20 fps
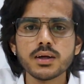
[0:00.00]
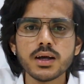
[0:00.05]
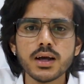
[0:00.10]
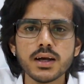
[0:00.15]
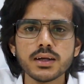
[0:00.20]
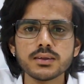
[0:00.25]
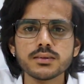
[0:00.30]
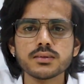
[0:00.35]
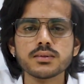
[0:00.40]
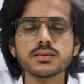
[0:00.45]

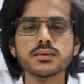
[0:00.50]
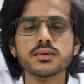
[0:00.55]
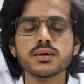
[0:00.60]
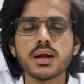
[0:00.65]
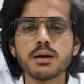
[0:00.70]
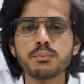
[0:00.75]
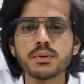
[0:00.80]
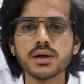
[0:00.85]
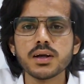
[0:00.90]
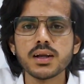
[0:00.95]
as
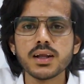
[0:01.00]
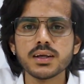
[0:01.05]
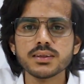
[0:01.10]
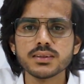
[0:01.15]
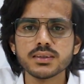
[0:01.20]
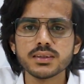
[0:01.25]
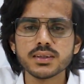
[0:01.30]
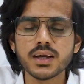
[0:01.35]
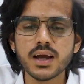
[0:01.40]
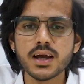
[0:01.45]
rapidly as
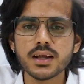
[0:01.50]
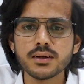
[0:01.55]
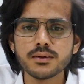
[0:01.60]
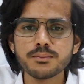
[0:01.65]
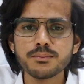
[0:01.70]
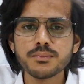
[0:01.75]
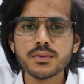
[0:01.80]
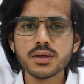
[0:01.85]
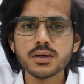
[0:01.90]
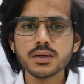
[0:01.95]
it can.
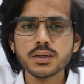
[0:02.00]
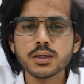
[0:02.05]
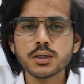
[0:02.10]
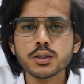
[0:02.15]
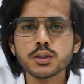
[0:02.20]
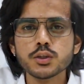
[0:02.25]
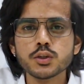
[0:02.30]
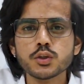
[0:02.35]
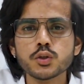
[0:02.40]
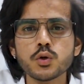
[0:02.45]

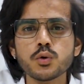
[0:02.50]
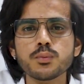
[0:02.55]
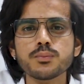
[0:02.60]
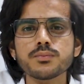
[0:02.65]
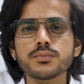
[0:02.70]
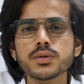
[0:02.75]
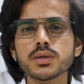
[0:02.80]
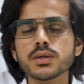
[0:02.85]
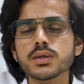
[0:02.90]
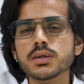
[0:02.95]
So,